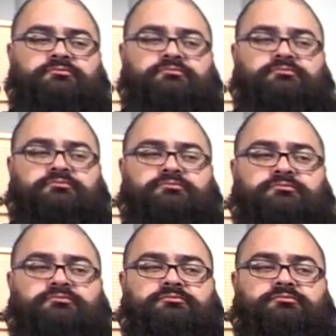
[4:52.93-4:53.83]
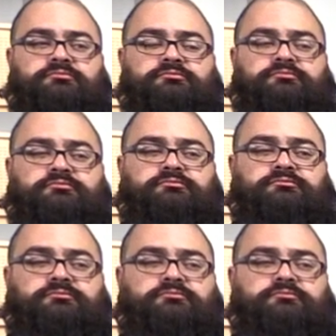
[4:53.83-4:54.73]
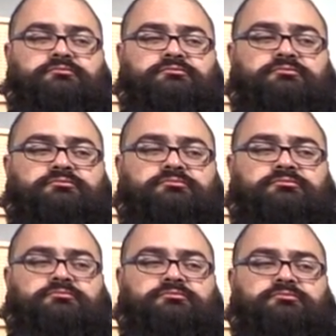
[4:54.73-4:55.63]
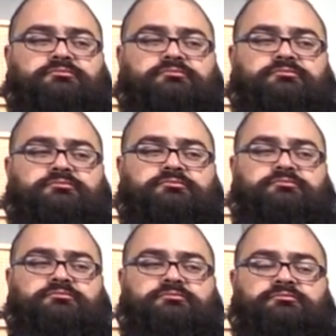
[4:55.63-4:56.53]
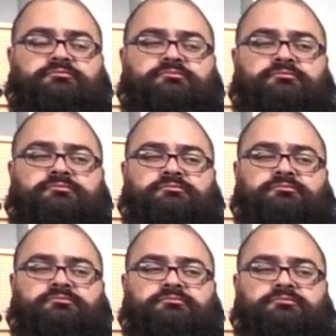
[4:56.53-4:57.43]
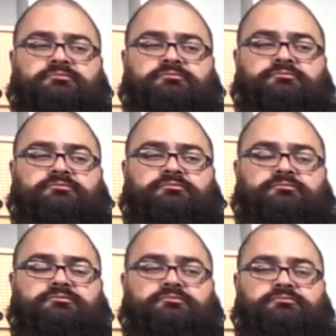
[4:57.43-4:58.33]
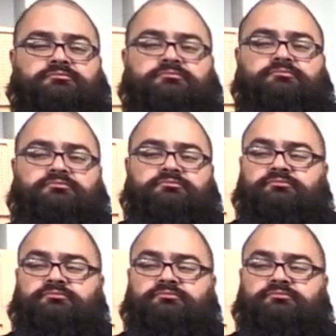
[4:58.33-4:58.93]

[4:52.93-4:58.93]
(not speaking)